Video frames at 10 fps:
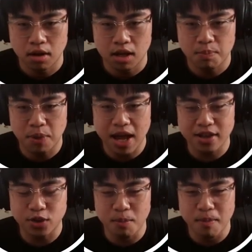He playing
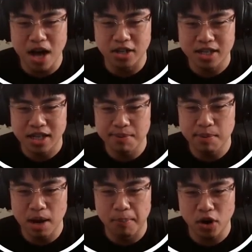too much. Let me
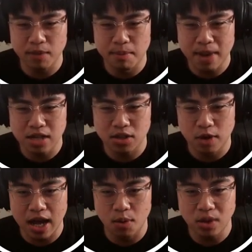be a Pokemon master, bro.
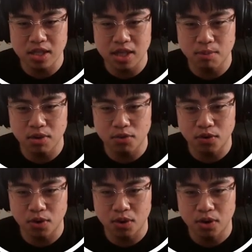Hey, what's good,
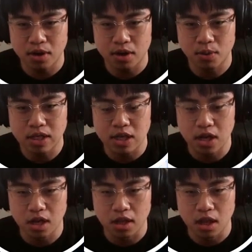beautiful? Wait, he's
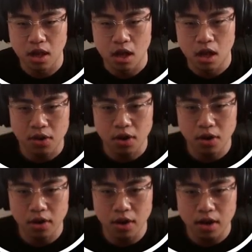gone. Hold
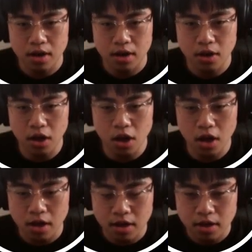on, hold on, hold on. Blue, hold on, hold
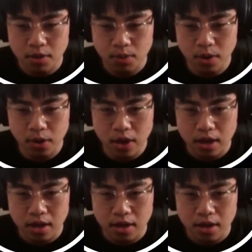on. Green. Wait, wait,
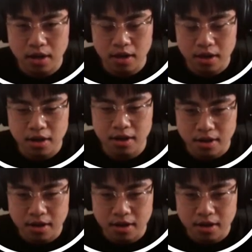wait.